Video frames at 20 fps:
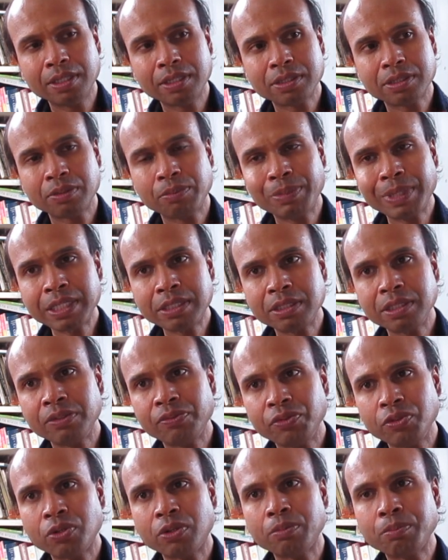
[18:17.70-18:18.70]
so imagine
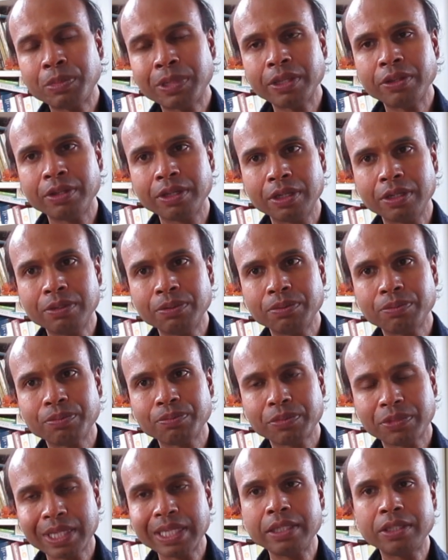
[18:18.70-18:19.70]
if you're a mother,
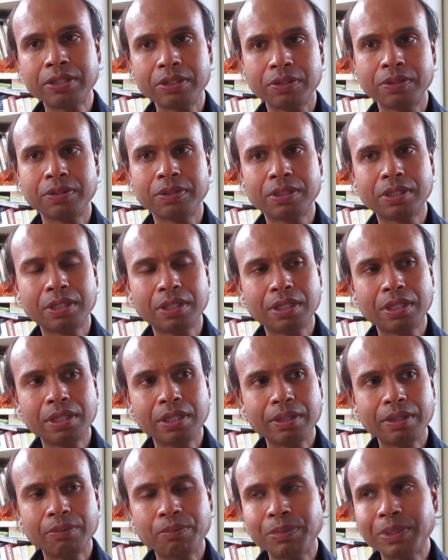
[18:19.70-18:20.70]
thank you.
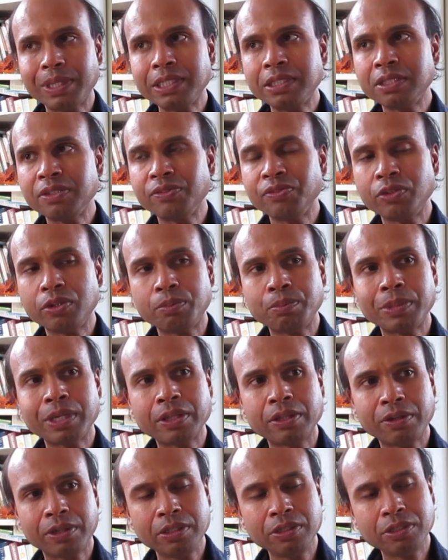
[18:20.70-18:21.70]
Imagine if you're a
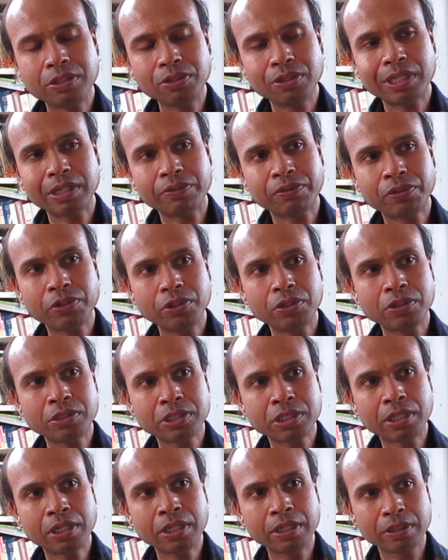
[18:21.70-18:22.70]
mother and you do that for your
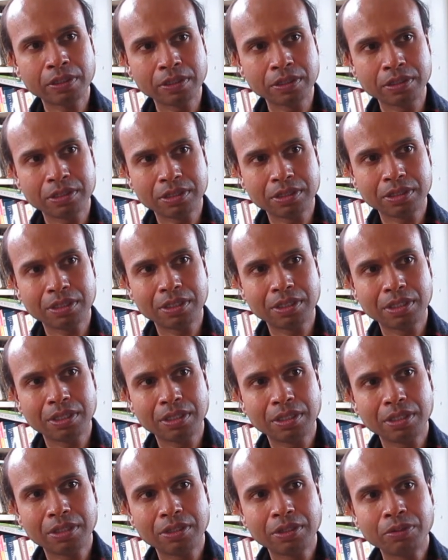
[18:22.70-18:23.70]
child.
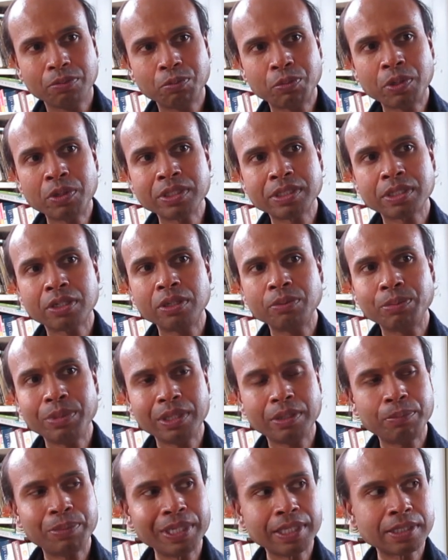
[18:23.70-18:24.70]
What is going to be
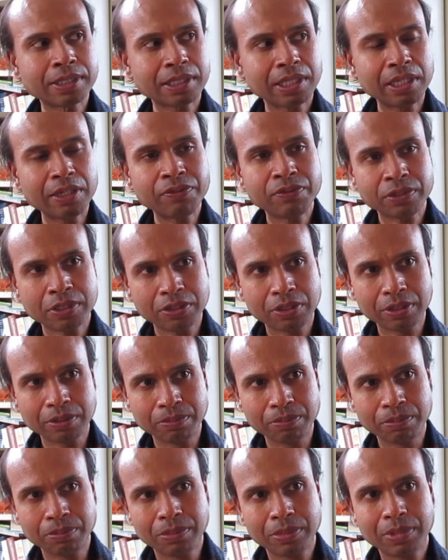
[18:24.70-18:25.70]
the biggest gift to them?
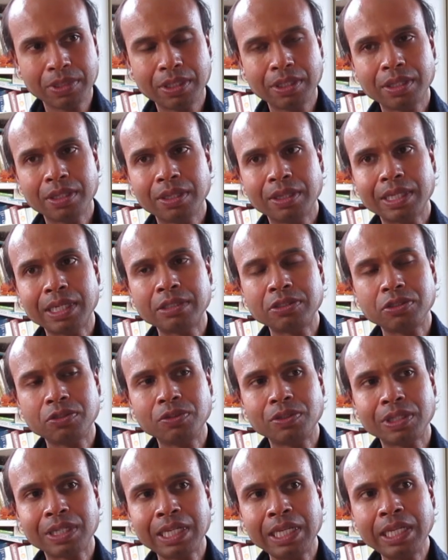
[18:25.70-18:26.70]
That
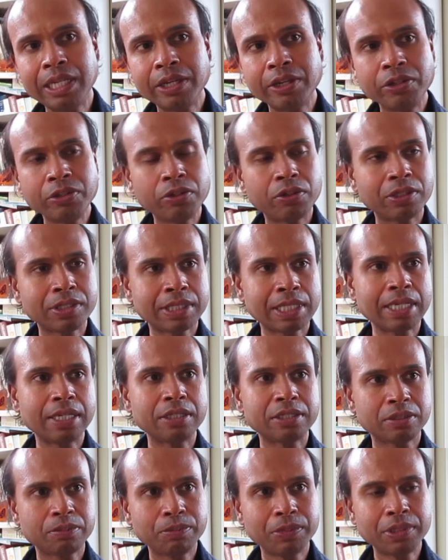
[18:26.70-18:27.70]
you clear your
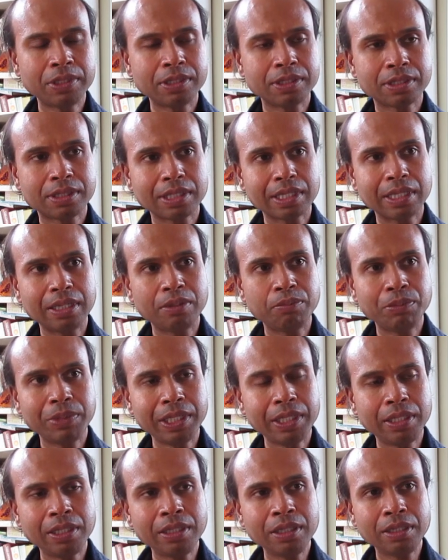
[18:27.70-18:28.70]
attachments and the
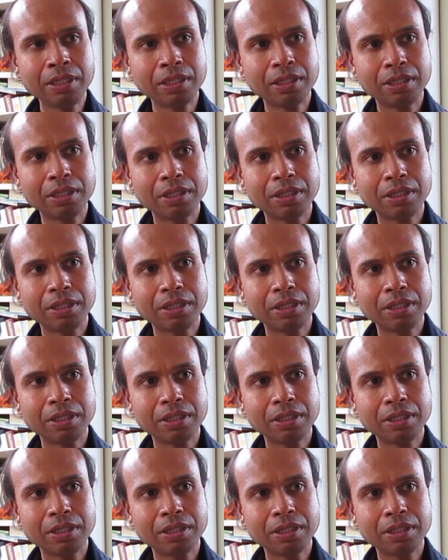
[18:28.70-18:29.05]
meaning